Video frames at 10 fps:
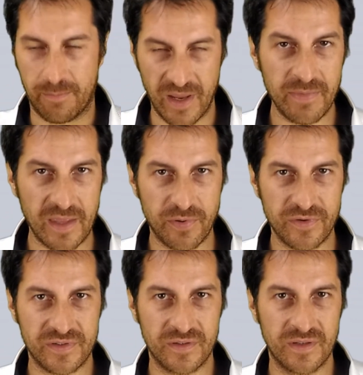blame that
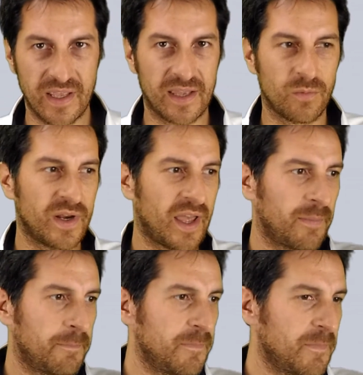person, and when
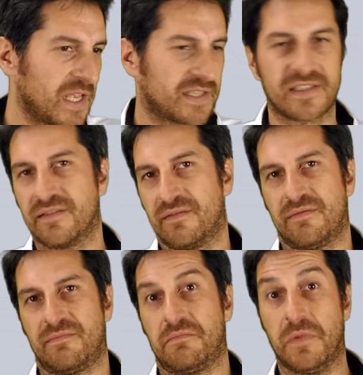I meet
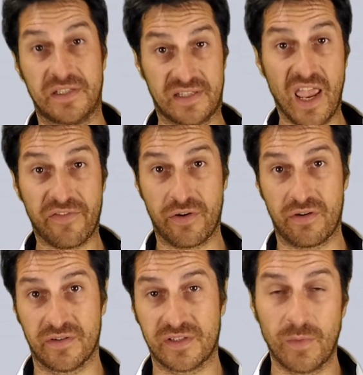a
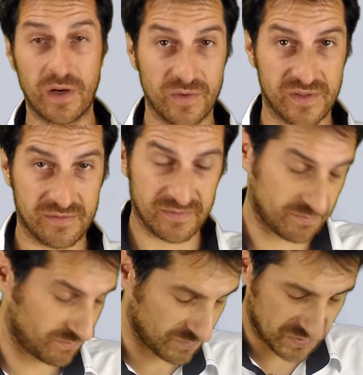savior, someone who's
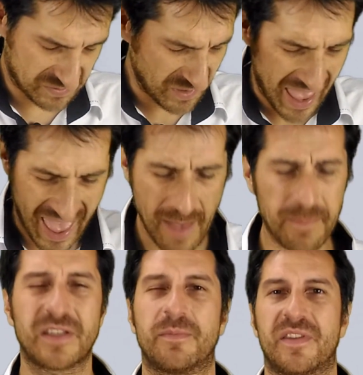
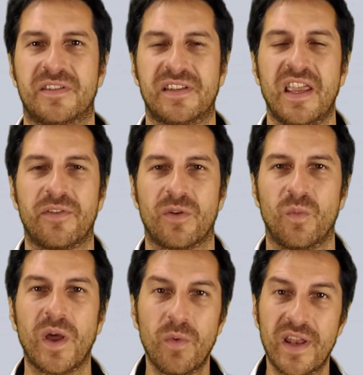happy to be the savior,
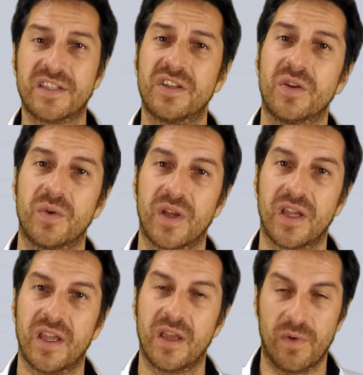what will he do?
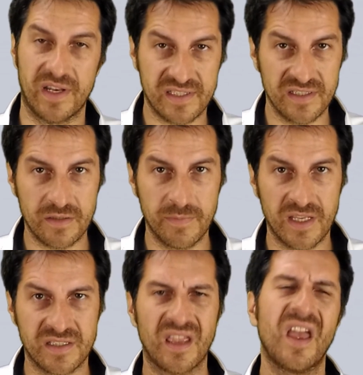He will listen to me
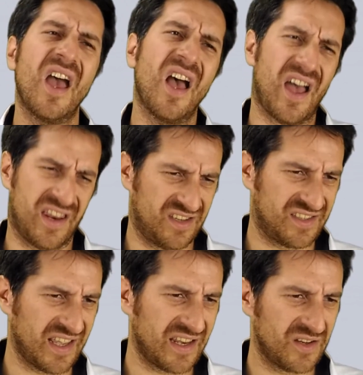and say, I
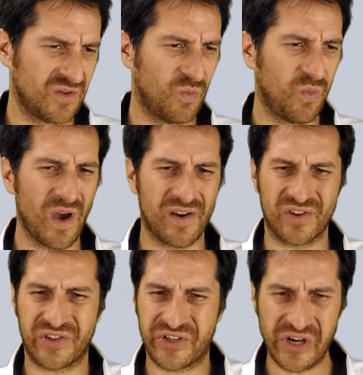understand you, what a
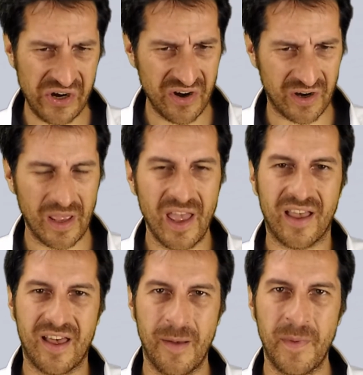jerk,
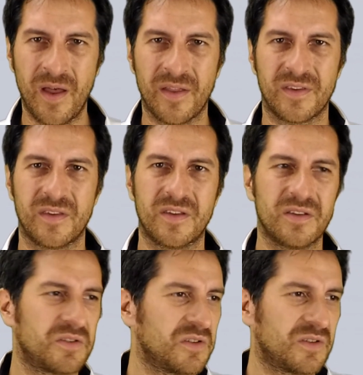come on,
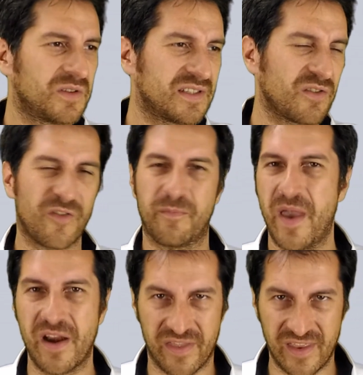you deserve
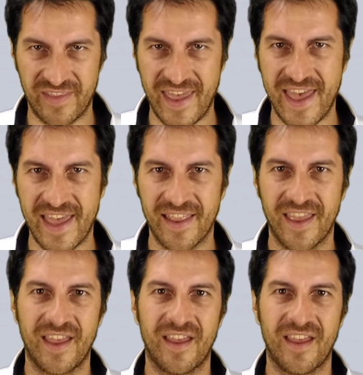better than that.